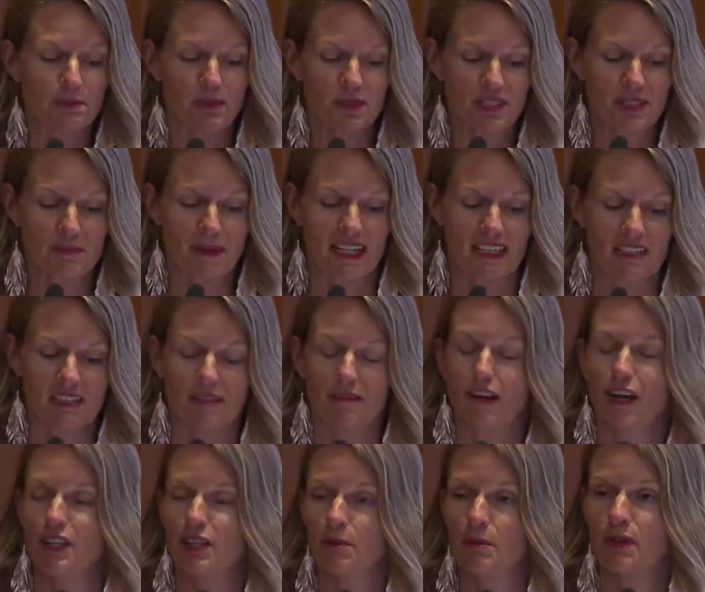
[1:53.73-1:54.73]
perspective
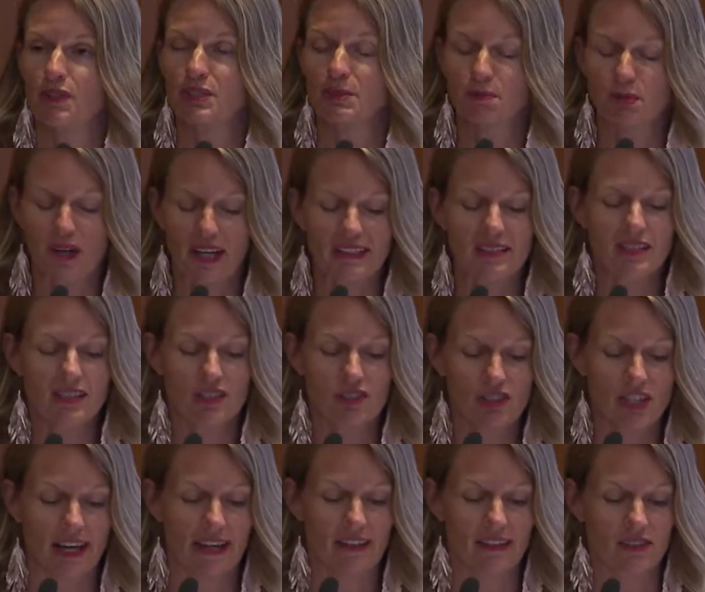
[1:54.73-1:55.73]
on the most pressing
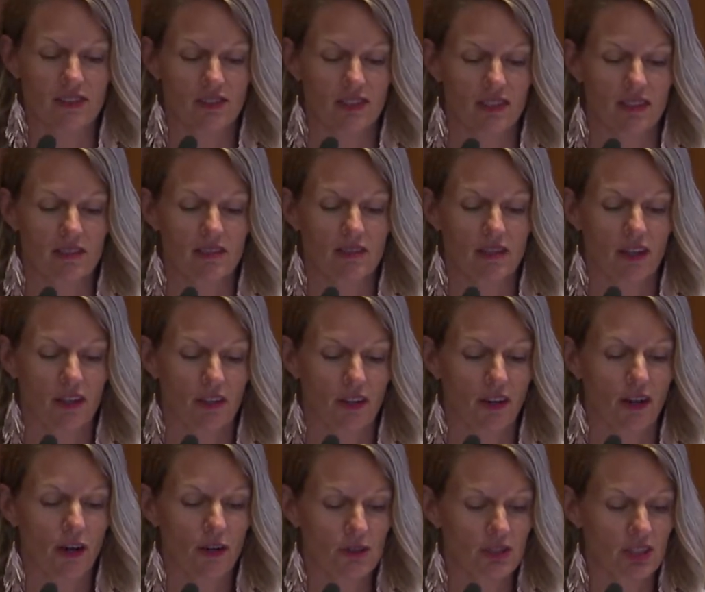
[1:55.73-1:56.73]
challenges on
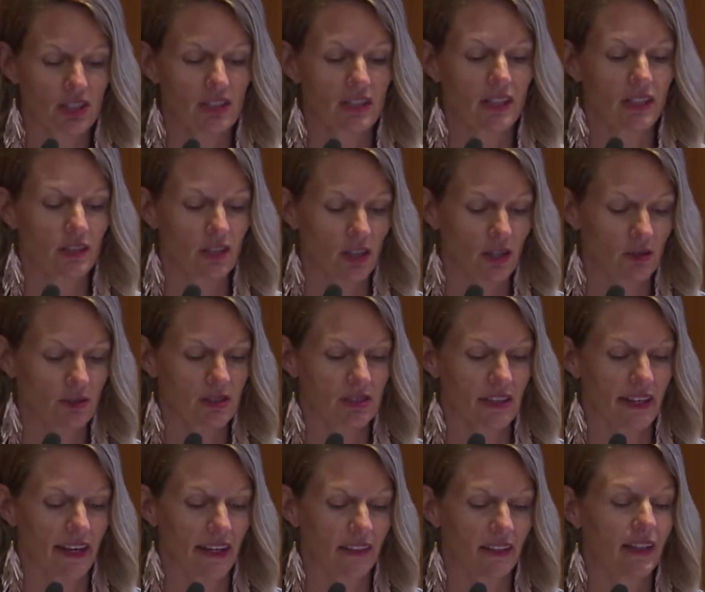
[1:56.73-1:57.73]
our ocean and
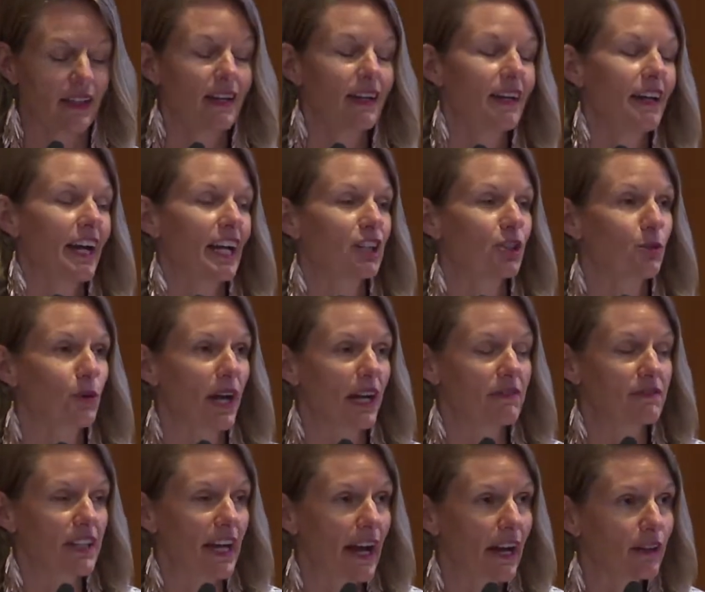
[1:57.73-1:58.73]
coastline and
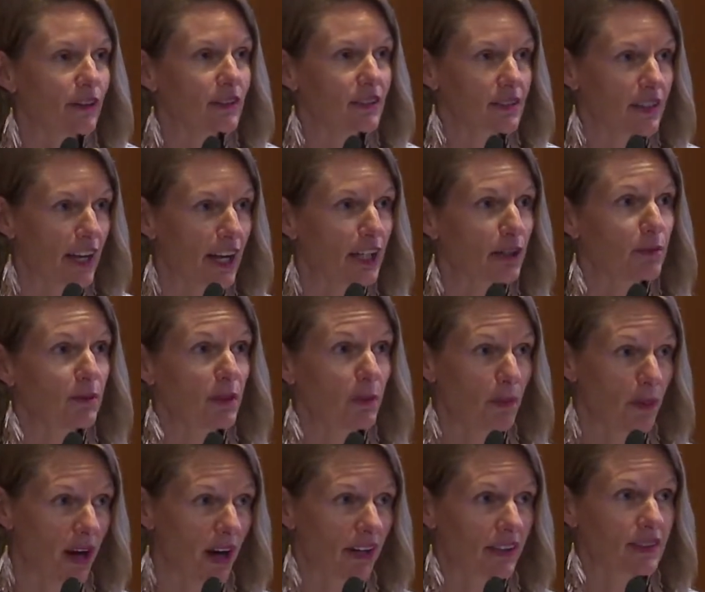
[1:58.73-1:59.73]
craft outside the
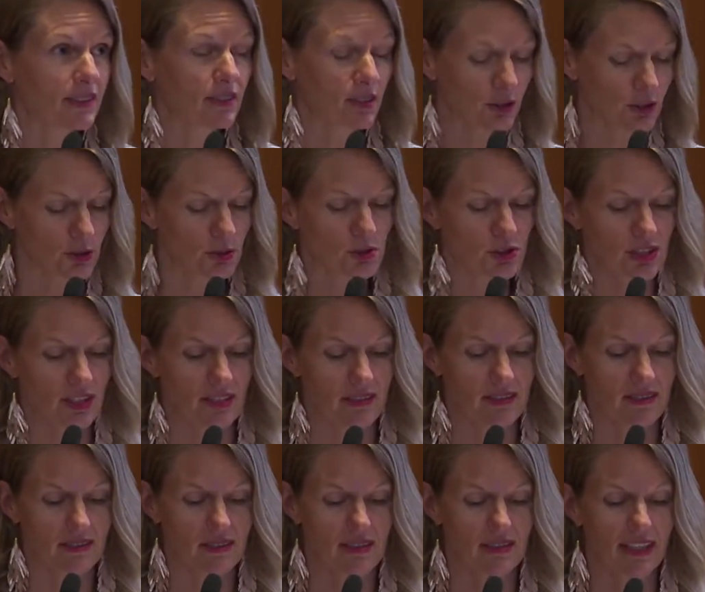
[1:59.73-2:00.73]
box
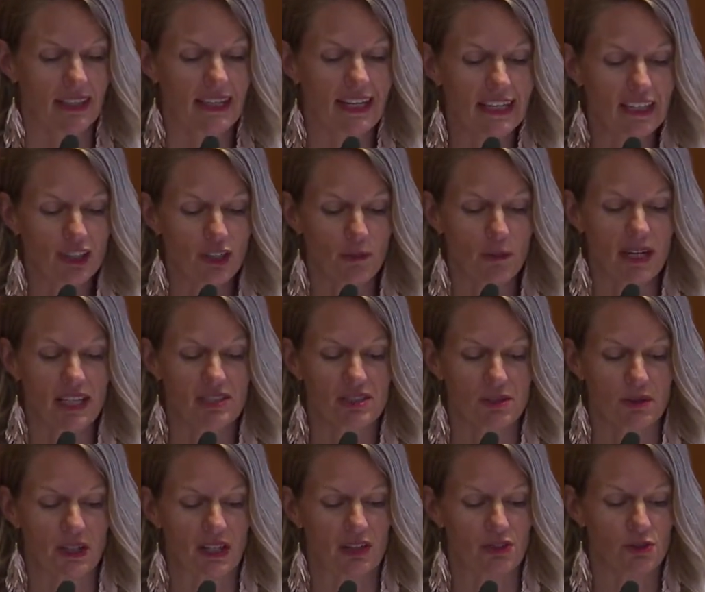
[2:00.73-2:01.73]
solutions that incubate
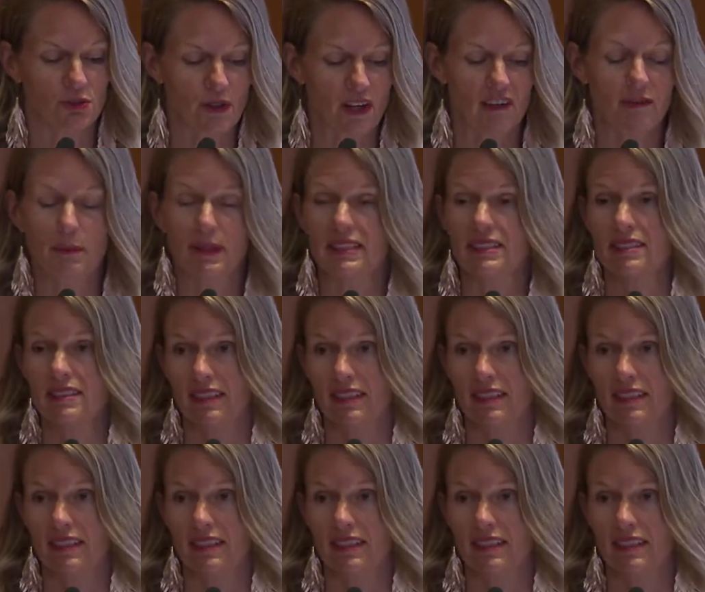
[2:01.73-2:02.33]
during our 12 months